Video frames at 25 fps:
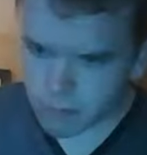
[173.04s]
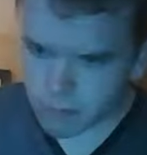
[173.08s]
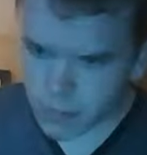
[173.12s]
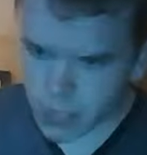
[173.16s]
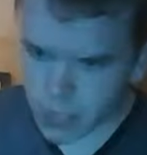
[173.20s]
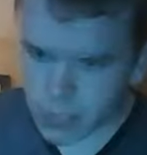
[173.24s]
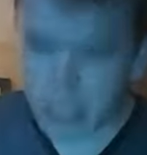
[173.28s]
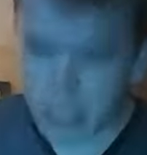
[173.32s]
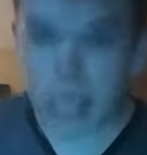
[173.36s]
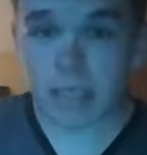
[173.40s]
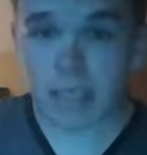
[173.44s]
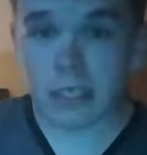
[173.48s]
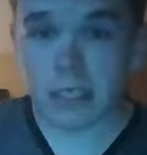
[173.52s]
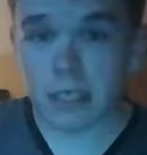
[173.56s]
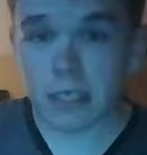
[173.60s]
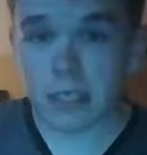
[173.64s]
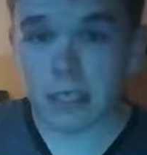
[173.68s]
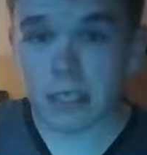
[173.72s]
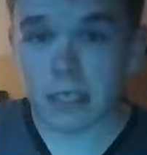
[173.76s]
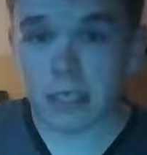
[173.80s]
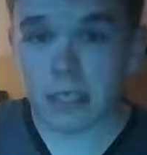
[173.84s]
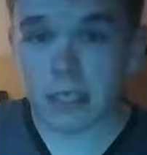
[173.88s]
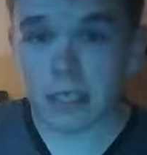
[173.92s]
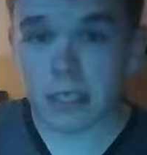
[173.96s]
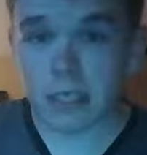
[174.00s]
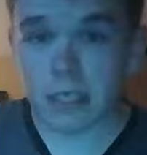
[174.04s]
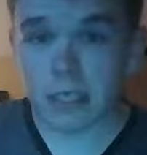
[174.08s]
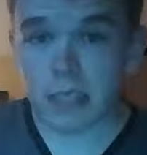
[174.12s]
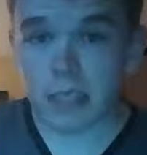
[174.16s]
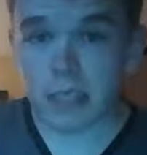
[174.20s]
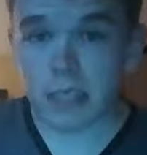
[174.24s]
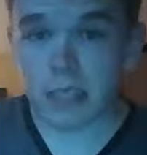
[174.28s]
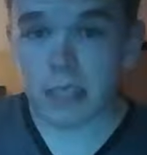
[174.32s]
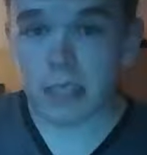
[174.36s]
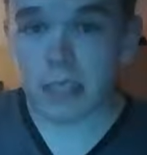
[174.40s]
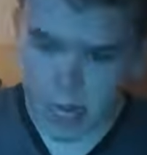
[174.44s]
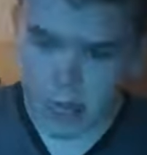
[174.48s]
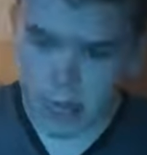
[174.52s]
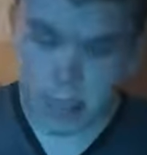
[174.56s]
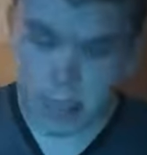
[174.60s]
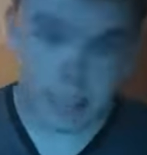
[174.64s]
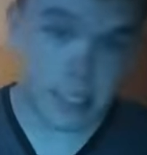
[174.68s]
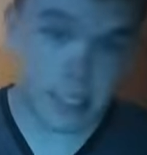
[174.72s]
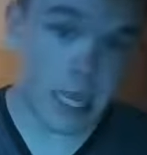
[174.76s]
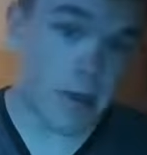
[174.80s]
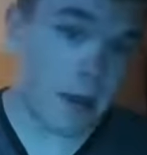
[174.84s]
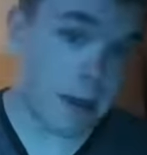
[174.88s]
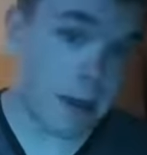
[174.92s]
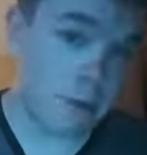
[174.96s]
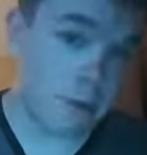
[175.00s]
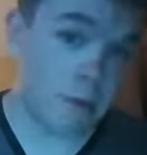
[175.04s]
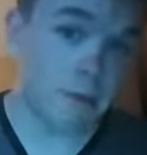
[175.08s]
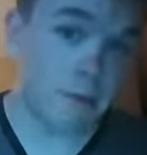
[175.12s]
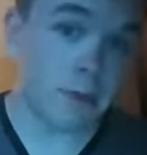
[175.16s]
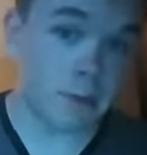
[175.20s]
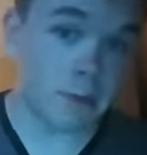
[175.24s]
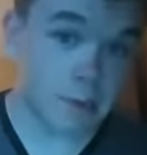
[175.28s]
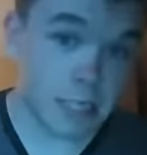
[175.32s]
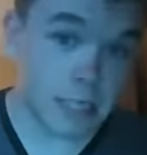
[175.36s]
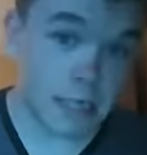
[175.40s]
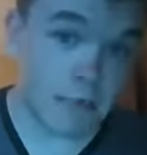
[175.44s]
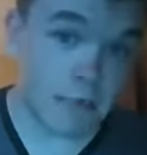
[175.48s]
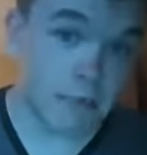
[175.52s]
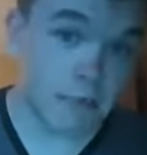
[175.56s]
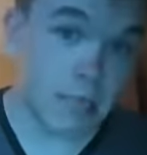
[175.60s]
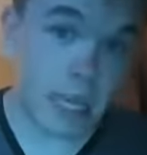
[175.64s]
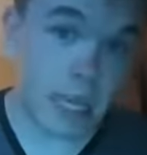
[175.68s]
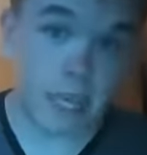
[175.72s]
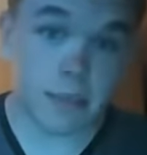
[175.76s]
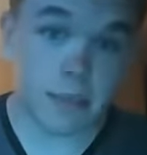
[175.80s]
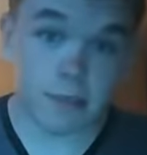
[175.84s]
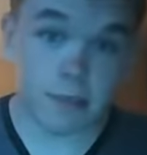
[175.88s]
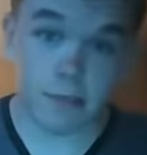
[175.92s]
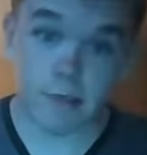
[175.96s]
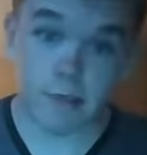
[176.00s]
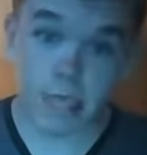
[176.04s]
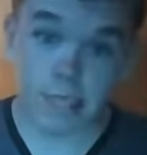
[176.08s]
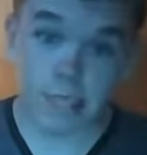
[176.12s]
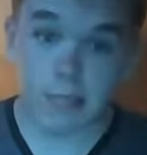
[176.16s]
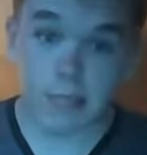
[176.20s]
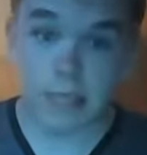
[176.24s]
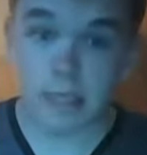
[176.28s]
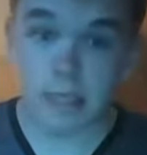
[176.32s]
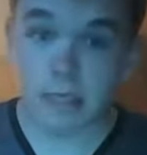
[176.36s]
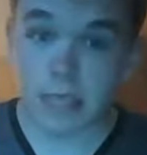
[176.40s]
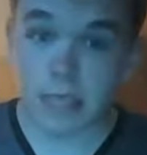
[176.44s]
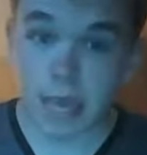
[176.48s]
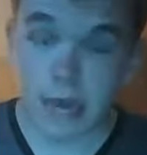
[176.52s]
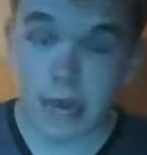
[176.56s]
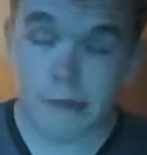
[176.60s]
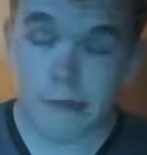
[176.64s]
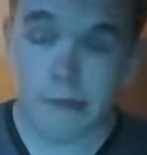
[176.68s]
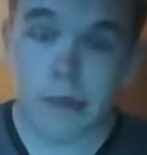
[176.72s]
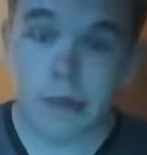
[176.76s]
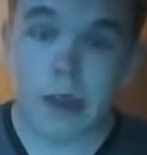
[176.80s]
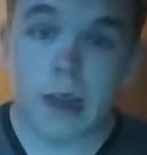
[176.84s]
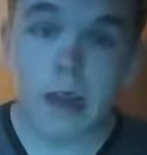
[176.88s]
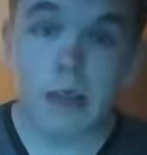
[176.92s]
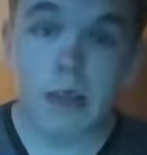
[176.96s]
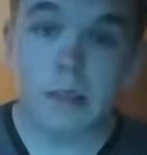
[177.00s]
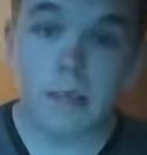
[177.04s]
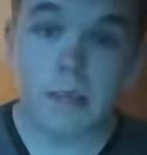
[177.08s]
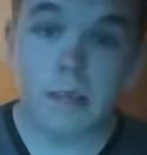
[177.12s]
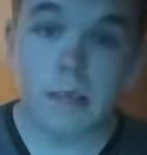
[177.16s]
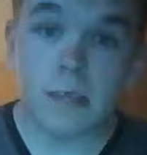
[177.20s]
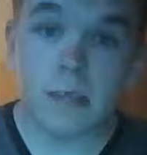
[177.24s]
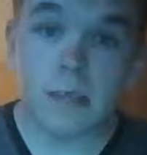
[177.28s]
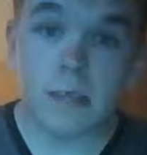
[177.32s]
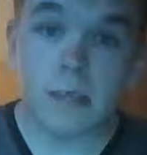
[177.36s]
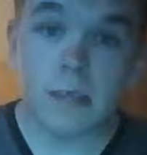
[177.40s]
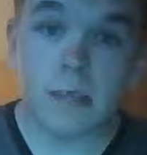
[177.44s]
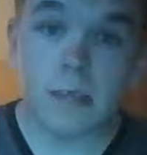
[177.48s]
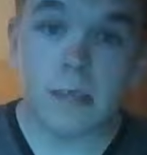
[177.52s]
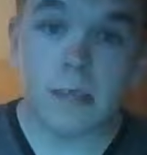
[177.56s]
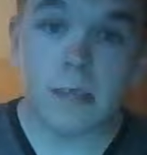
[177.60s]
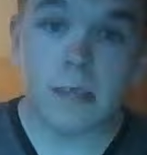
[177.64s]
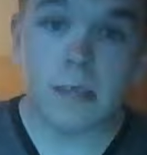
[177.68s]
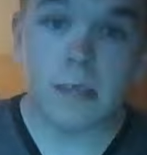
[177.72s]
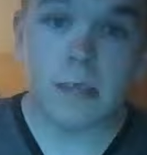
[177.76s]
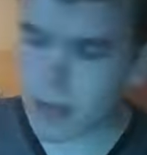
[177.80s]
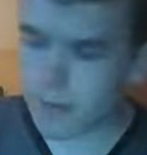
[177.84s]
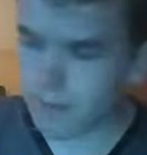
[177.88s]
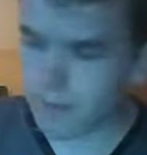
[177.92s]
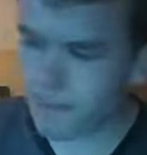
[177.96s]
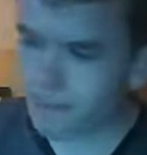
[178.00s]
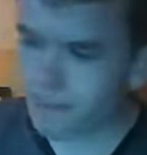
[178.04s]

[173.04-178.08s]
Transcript: Yeah, so I'll say 2009. This came out probably on DVD in 2010. 2009.